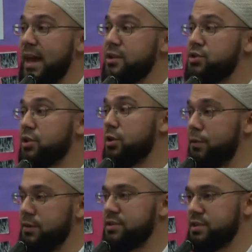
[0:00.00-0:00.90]
into good
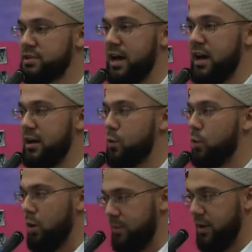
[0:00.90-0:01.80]
for the society.
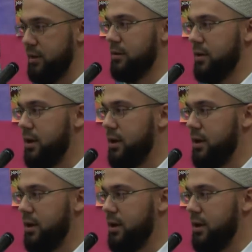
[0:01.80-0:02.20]
Qul wa ameen.